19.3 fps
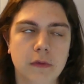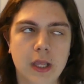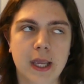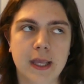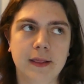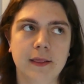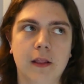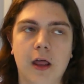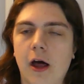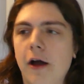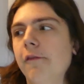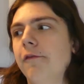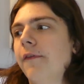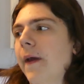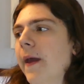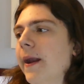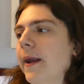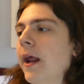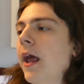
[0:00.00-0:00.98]
in love,
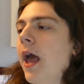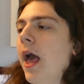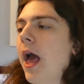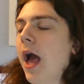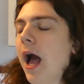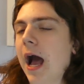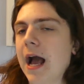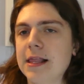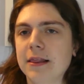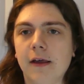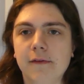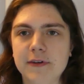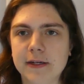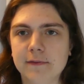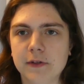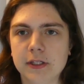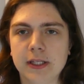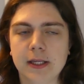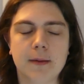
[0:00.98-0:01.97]
and I loved
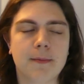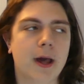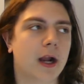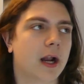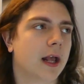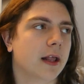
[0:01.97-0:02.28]
everything about it.